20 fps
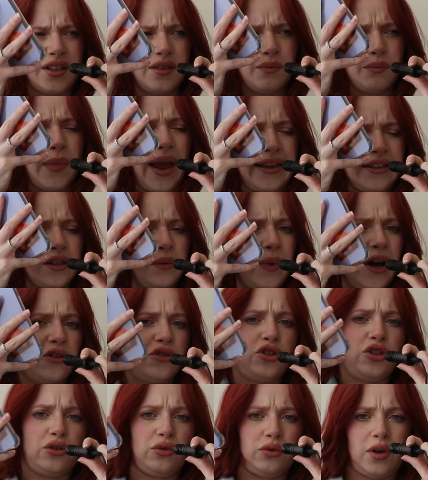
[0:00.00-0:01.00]
Matte
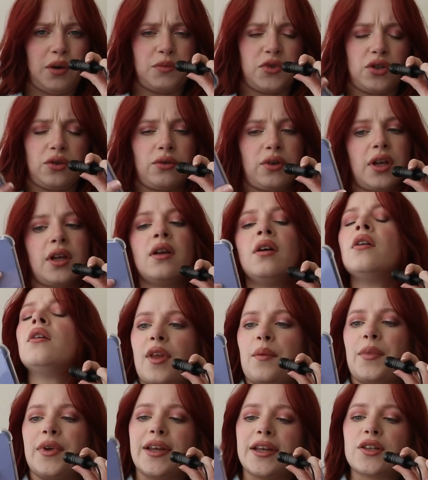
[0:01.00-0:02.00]
About You, I'm sorry.
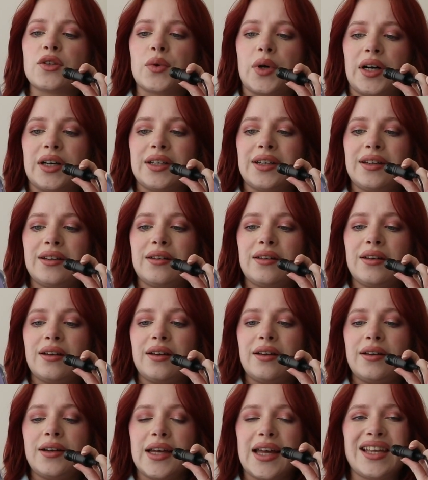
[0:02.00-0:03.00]
But this one,
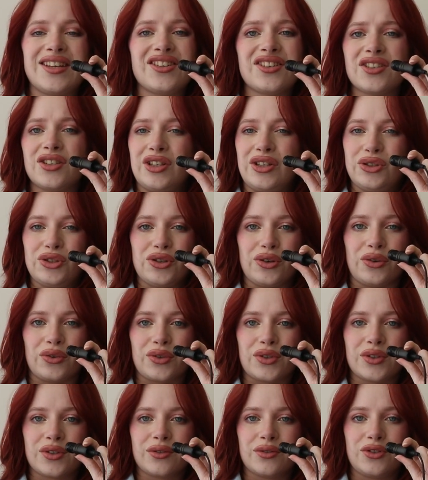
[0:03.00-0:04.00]
it's just
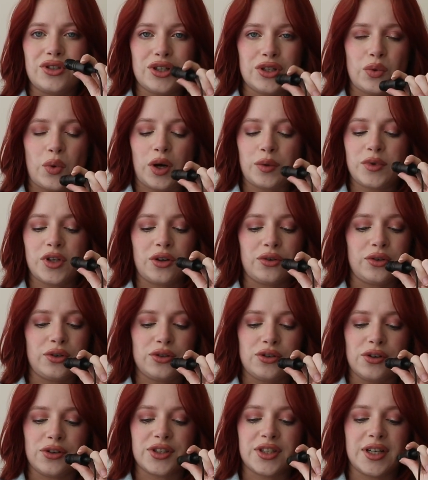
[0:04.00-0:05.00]
neutrals, just warm tone
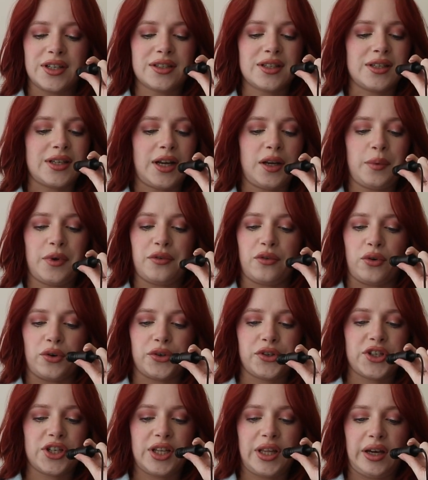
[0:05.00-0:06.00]
neutrals. There's a tiny bit of
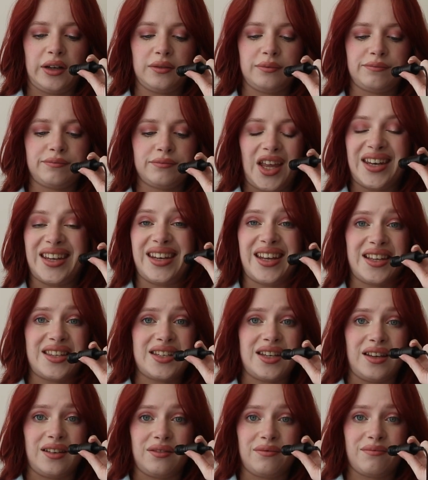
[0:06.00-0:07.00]
orange in there, and then that's
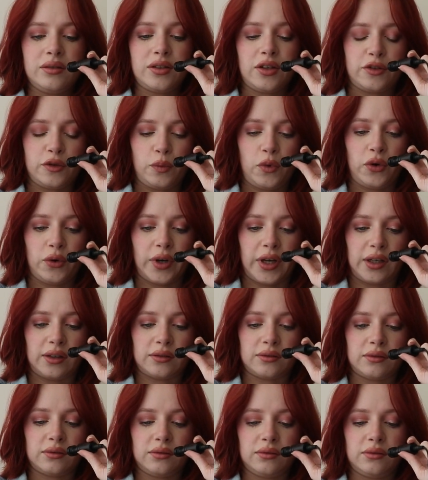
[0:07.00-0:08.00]
it. So it's
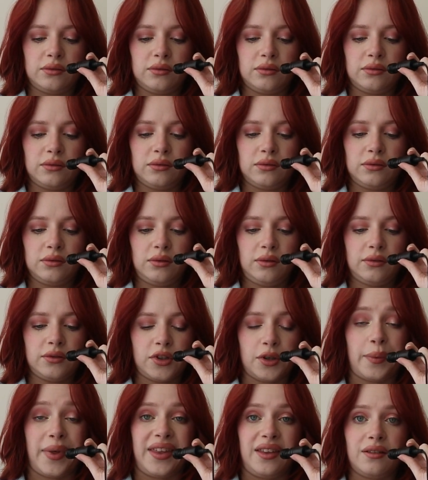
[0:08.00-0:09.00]
boring
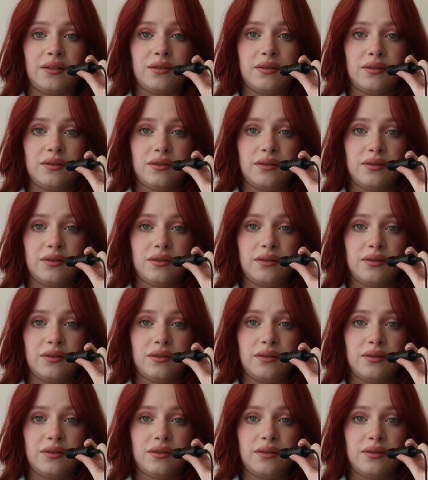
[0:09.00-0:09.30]
to me.